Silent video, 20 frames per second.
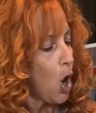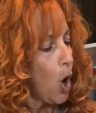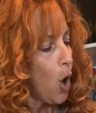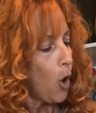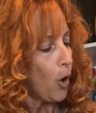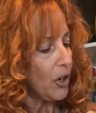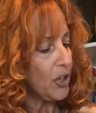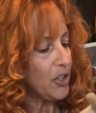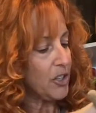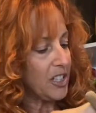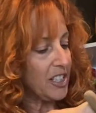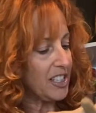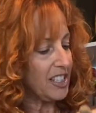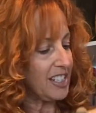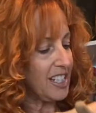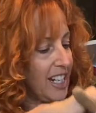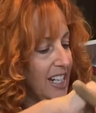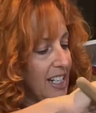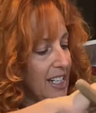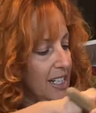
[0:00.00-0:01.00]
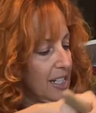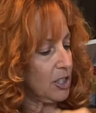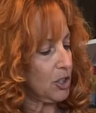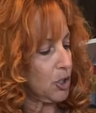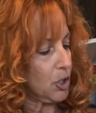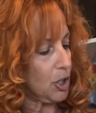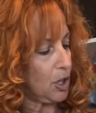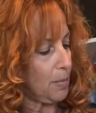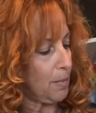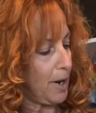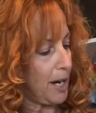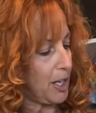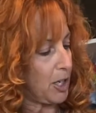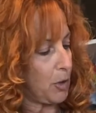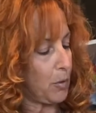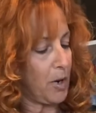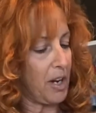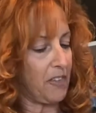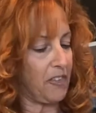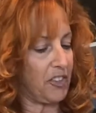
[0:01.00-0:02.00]
or you can stick it into the
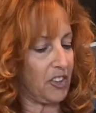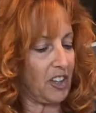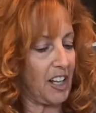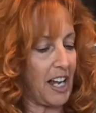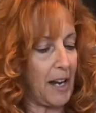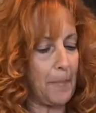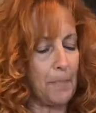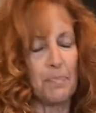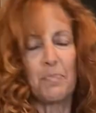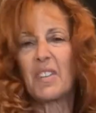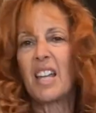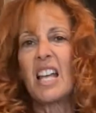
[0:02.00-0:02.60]
microwave for like